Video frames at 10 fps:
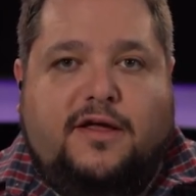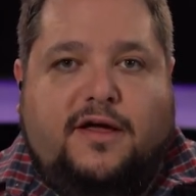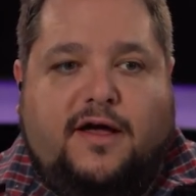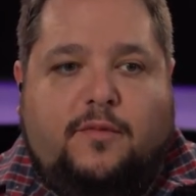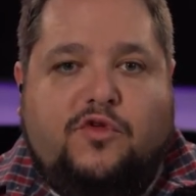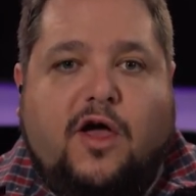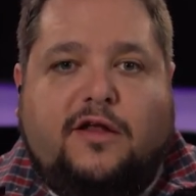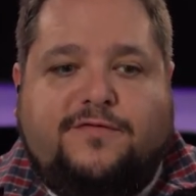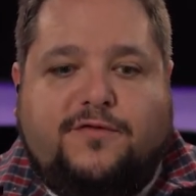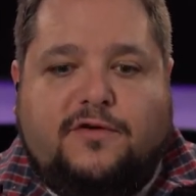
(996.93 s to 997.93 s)
Um,
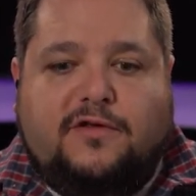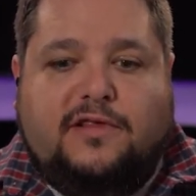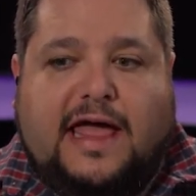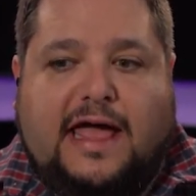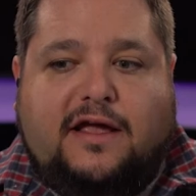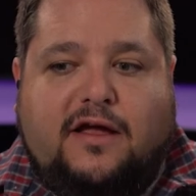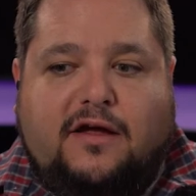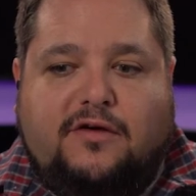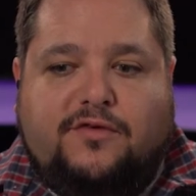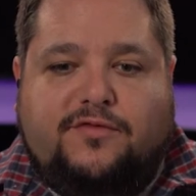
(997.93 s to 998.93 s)
not for lack
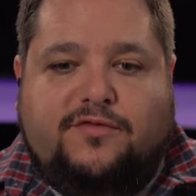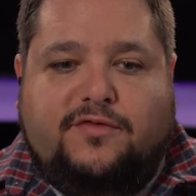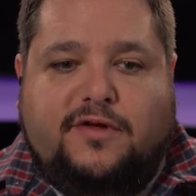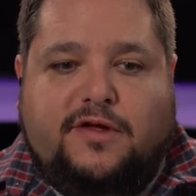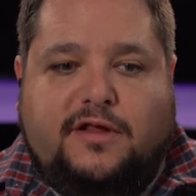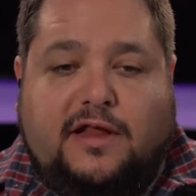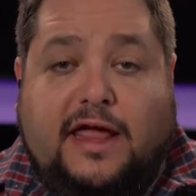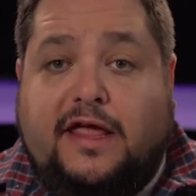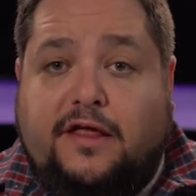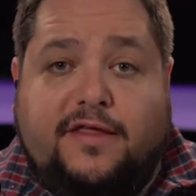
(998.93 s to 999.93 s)
of uh,
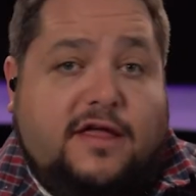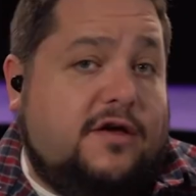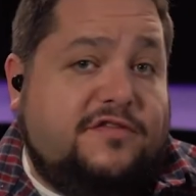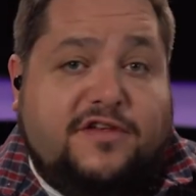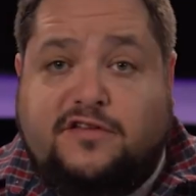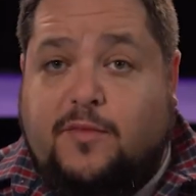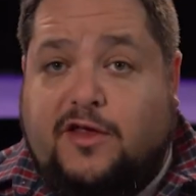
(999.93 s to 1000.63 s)
liking the ecosystem.